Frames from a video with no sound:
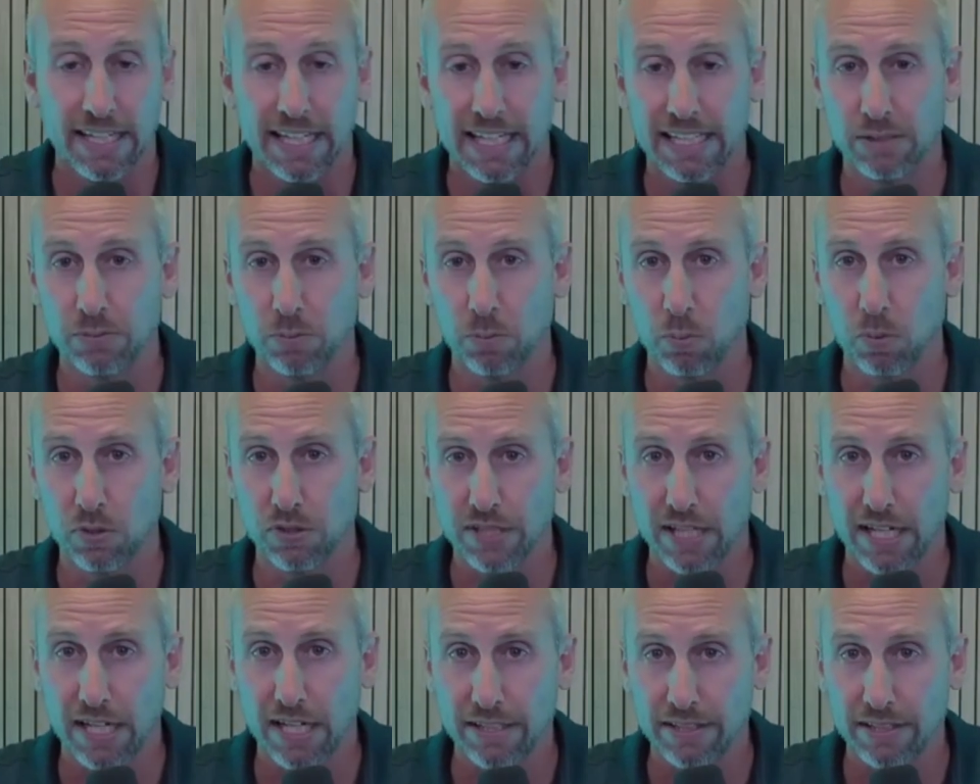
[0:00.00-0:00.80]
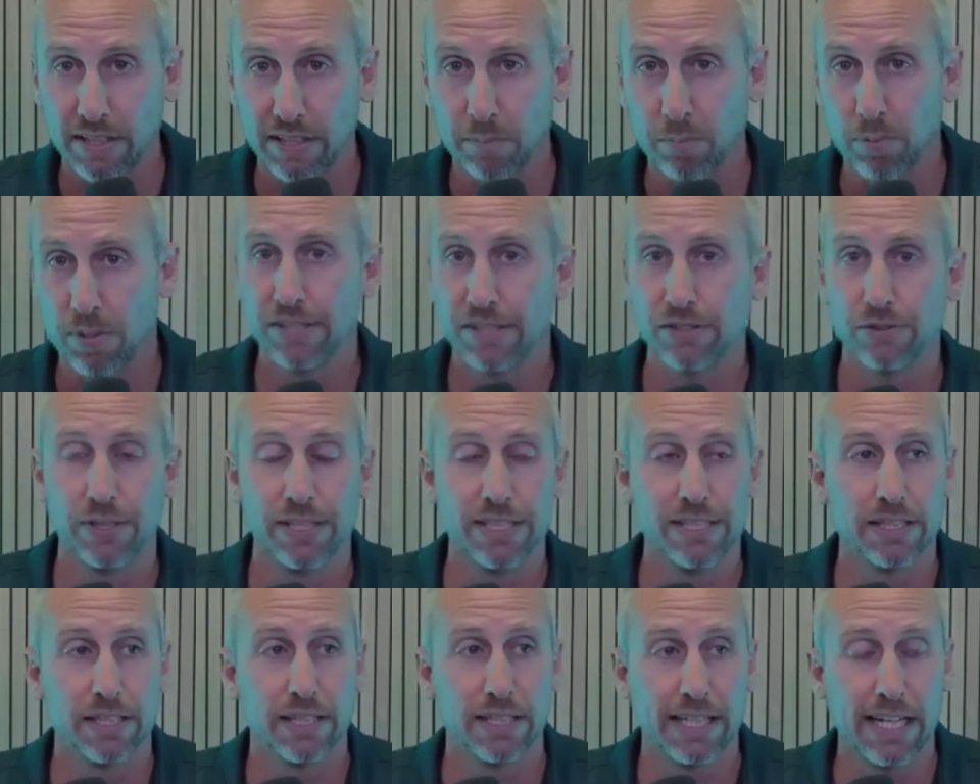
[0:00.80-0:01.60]
is we're tying the appraisal
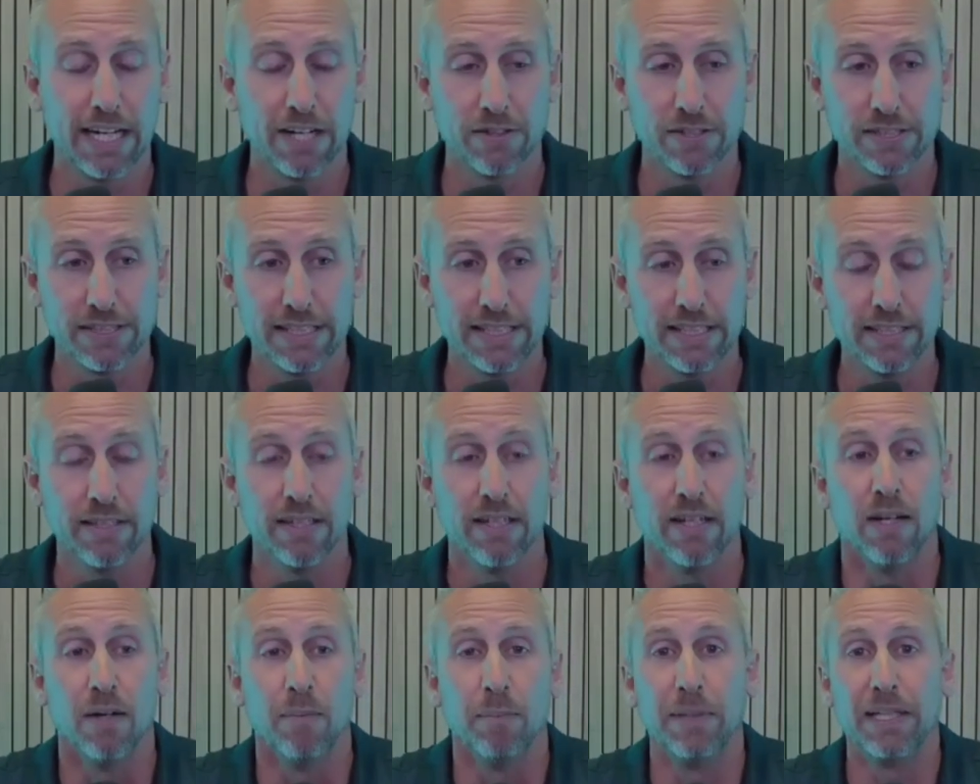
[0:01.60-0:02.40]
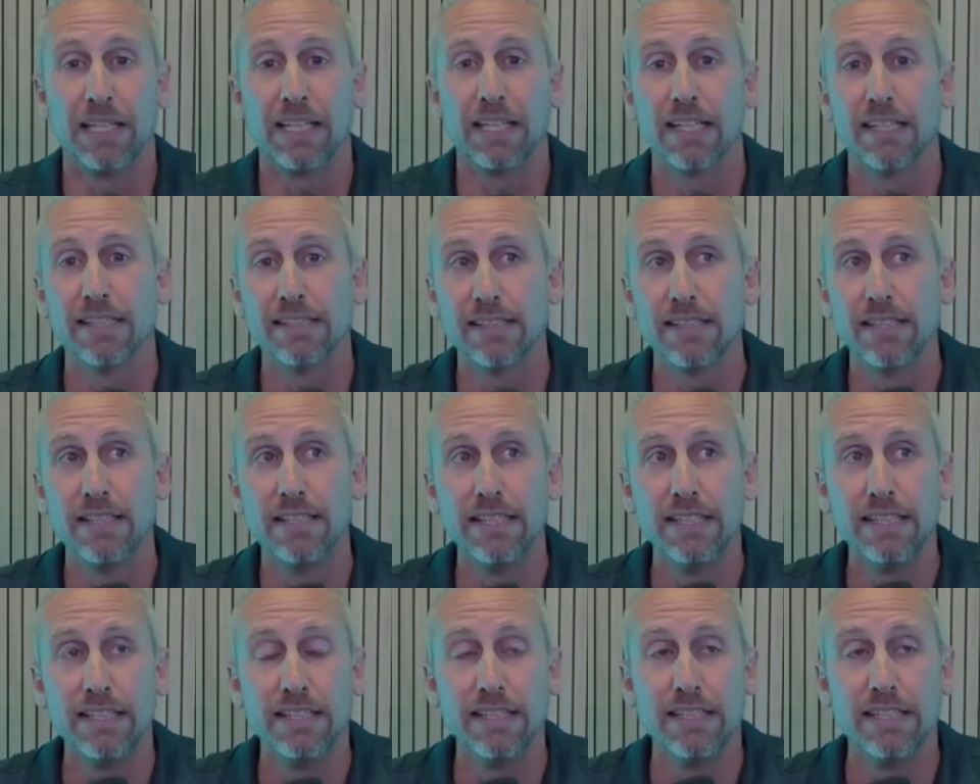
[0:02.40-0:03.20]
into the guarantee, because
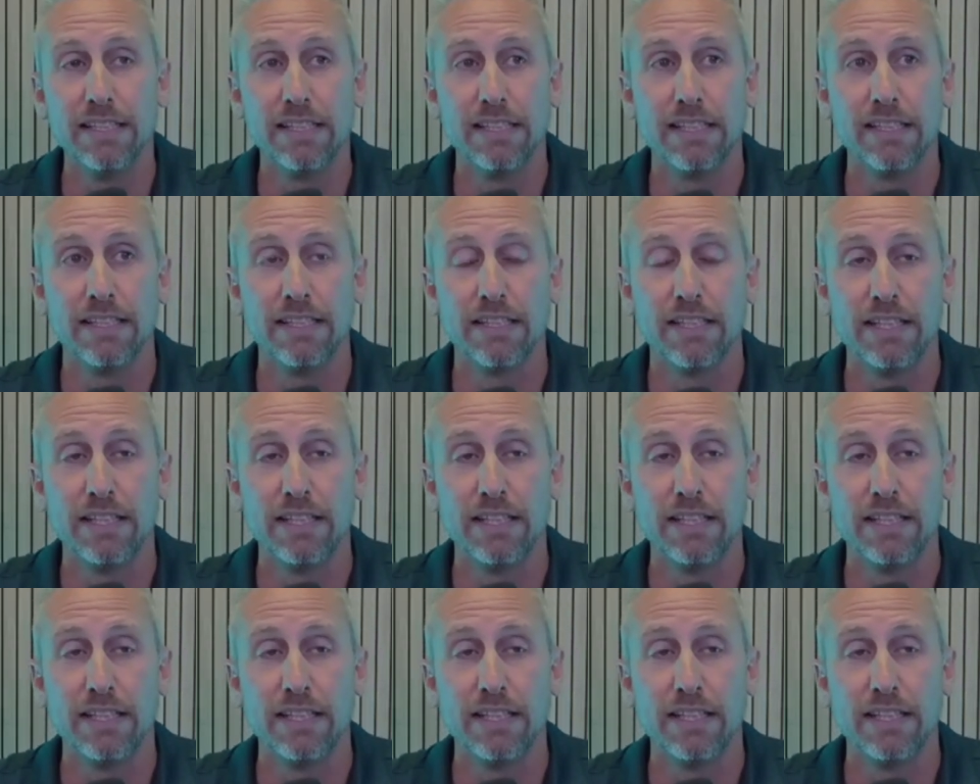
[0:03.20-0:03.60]
the